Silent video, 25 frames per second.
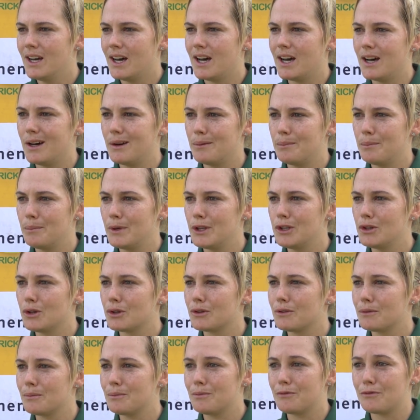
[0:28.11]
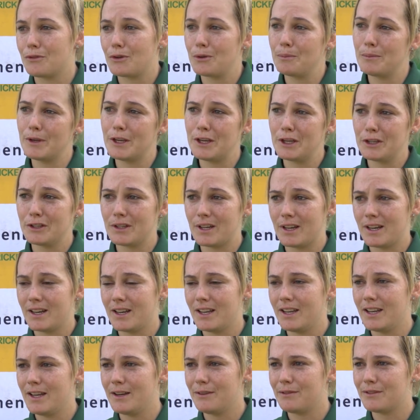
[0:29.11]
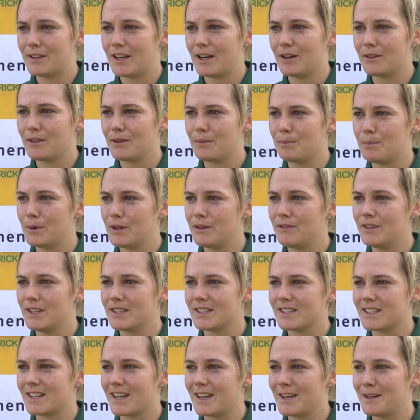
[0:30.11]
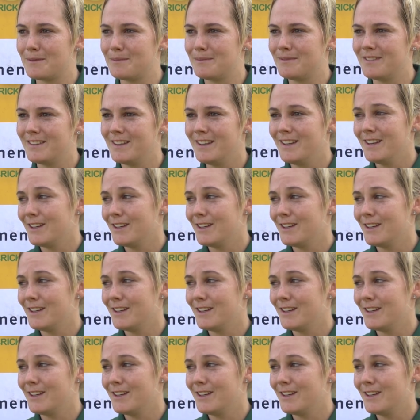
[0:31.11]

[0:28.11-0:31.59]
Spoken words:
Mignon, from being left out the previous game,